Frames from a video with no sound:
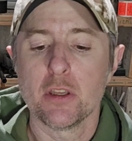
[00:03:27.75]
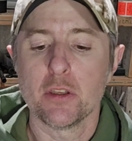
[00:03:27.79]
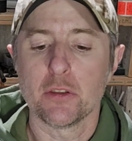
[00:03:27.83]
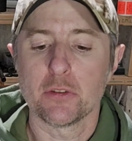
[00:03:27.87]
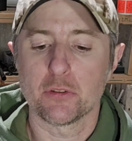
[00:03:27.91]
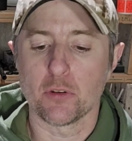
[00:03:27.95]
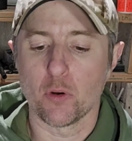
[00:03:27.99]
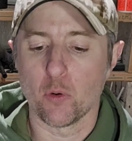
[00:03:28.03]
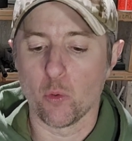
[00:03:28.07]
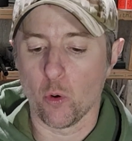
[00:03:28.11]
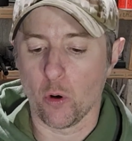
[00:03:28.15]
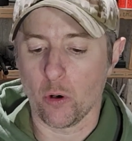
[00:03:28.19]

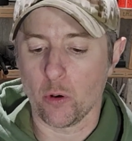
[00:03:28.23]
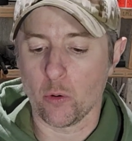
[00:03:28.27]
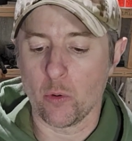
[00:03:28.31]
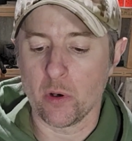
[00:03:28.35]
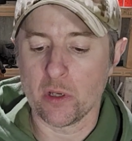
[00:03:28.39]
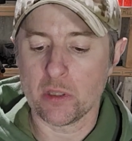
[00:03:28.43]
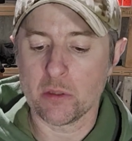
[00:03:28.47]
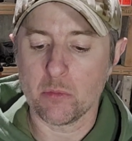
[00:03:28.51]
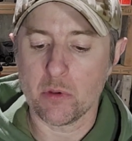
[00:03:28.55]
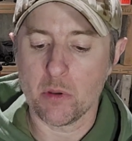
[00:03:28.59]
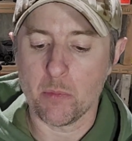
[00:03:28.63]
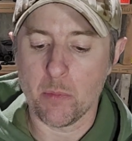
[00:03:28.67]
So we're
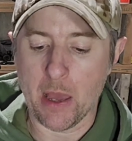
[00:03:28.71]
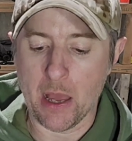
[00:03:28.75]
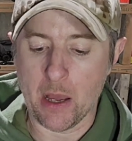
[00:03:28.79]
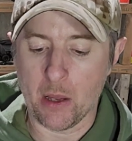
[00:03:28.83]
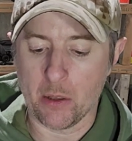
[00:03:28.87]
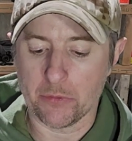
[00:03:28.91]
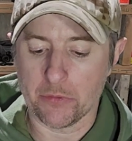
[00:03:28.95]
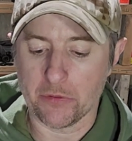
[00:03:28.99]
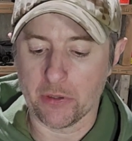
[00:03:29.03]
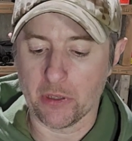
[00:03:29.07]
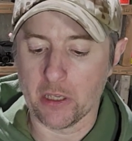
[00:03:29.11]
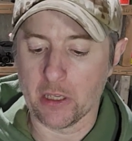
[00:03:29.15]
going to be
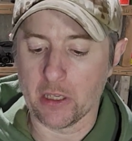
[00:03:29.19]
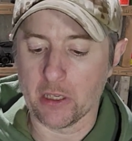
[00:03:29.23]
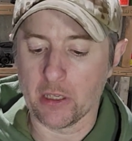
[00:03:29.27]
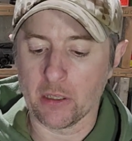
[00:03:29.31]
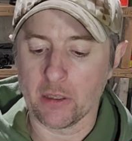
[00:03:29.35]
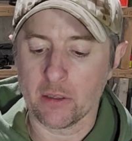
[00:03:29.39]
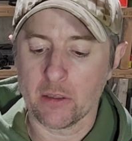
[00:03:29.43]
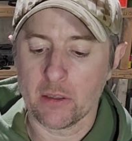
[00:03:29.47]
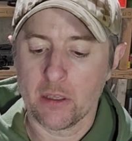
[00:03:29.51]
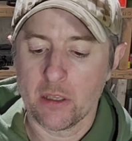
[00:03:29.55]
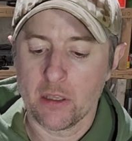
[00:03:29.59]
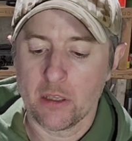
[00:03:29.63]

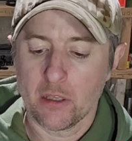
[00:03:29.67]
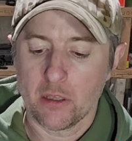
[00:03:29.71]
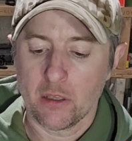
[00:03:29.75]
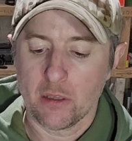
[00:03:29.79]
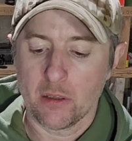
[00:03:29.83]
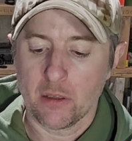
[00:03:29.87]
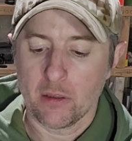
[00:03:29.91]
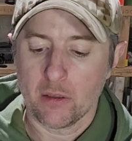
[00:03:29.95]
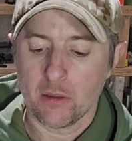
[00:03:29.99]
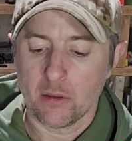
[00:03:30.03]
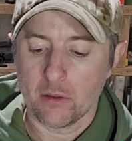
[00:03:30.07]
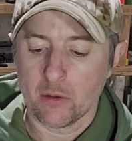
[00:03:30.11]
mounting
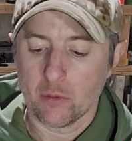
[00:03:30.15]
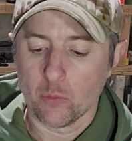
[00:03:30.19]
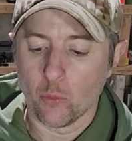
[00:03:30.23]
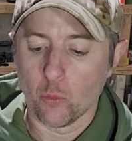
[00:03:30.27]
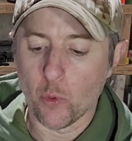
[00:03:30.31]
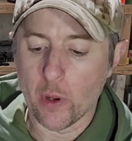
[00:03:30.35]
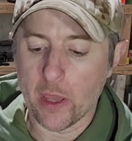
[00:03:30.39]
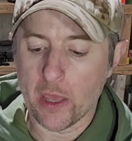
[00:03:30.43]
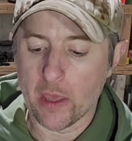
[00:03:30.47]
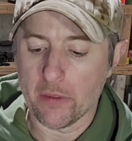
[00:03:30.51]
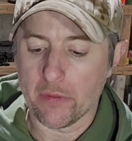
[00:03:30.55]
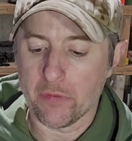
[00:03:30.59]

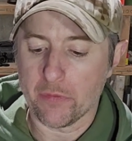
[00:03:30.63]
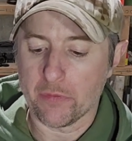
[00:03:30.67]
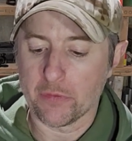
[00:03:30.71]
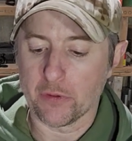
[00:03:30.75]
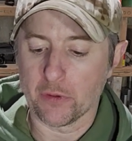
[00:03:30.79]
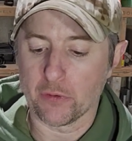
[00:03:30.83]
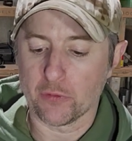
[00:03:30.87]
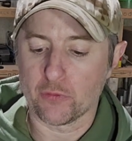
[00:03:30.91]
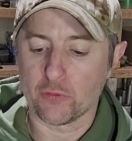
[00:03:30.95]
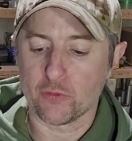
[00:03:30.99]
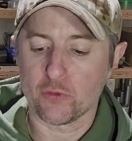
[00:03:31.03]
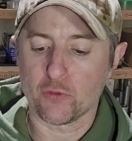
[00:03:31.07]
with
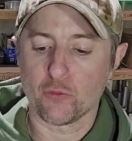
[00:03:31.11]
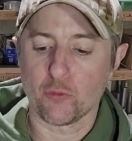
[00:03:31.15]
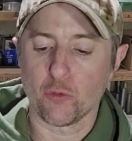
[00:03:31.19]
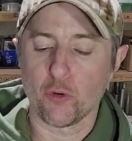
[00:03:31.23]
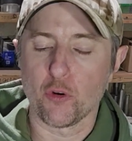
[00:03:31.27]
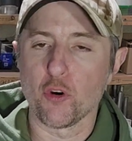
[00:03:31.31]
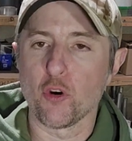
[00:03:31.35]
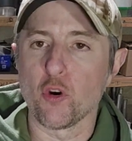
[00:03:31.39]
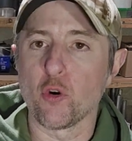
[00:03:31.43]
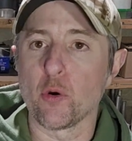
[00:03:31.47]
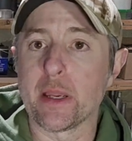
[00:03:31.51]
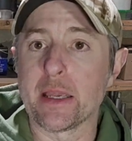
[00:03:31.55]
the
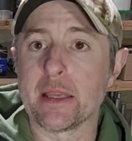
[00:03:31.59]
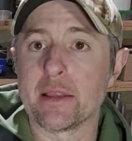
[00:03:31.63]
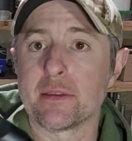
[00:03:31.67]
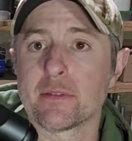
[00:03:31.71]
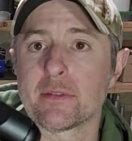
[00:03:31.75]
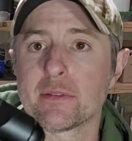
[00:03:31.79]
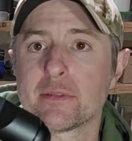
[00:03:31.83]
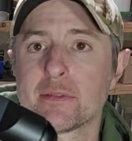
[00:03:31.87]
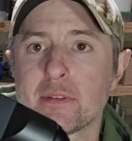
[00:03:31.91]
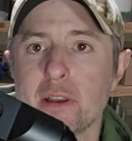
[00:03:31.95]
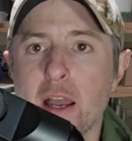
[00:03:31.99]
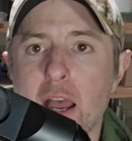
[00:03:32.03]
screw
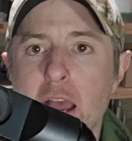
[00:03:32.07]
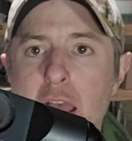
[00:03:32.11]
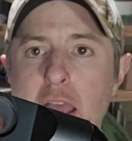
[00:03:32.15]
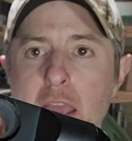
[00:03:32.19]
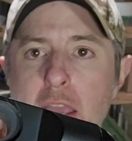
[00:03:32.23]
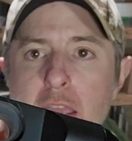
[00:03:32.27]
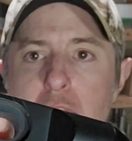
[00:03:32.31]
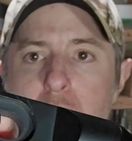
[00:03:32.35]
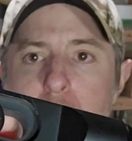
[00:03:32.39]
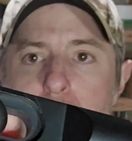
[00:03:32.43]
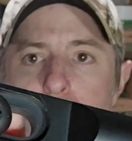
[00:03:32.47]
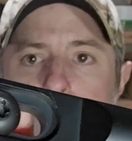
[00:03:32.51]

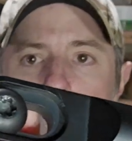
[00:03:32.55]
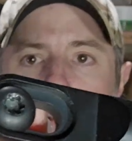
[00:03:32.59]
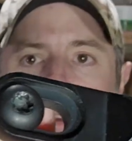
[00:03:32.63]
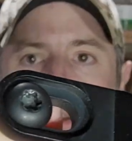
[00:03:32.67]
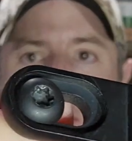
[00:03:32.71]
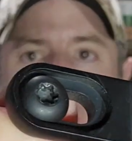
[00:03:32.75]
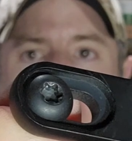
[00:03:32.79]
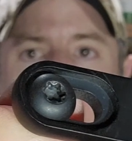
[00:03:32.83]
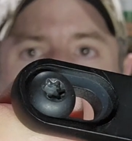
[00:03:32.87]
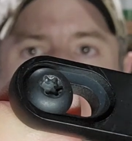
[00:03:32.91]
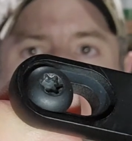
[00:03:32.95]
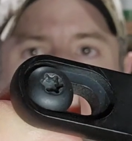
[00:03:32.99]
inside
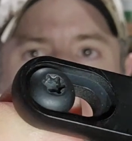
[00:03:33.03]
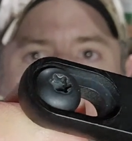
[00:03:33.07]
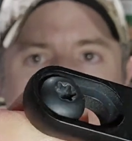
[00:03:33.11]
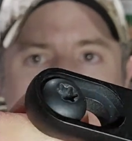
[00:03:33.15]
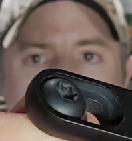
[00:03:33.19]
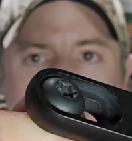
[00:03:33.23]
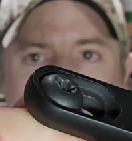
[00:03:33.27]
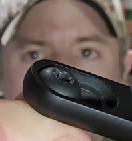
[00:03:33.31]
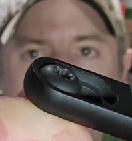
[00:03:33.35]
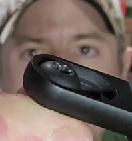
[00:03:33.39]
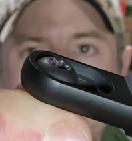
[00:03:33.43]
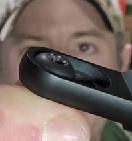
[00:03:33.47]
of
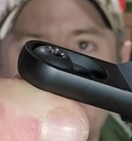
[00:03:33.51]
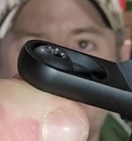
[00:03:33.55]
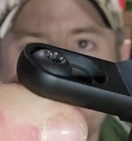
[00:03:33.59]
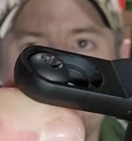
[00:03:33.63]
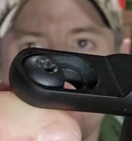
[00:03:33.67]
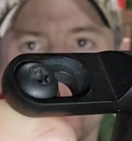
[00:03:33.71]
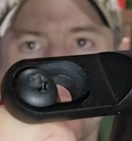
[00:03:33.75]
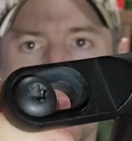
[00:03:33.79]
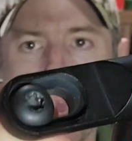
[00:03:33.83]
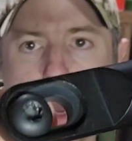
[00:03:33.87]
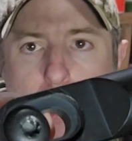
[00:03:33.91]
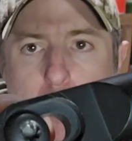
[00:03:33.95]
the
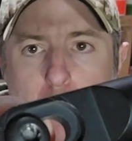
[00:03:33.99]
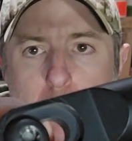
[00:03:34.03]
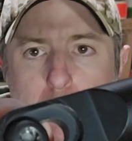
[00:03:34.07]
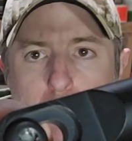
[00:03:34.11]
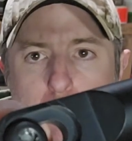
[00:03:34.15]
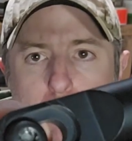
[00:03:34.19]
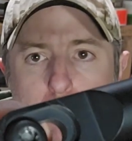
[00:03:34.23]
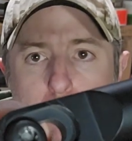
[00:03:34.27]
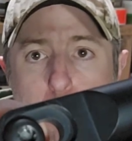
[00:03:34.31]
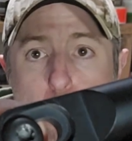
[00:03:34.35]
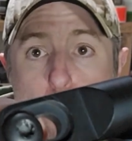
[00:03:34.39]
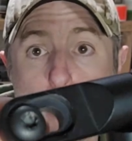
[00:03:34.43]
channeled out
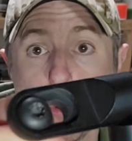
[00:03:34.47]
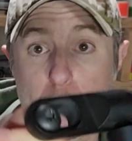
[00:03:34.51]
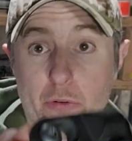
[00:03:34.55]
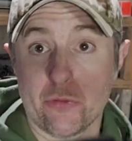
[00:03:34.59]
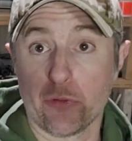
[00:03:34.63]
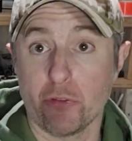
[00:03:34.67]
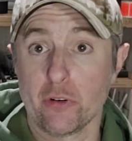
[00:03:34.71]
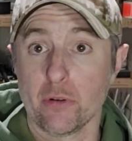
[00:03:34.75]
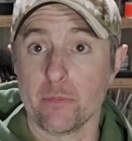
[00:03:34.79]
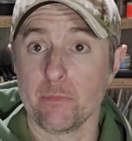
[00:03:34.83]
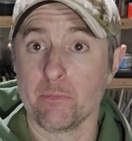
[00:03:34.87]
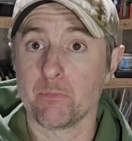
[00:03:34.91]

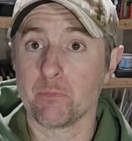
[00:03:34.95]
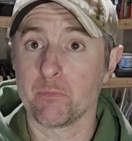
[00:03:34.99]
portion.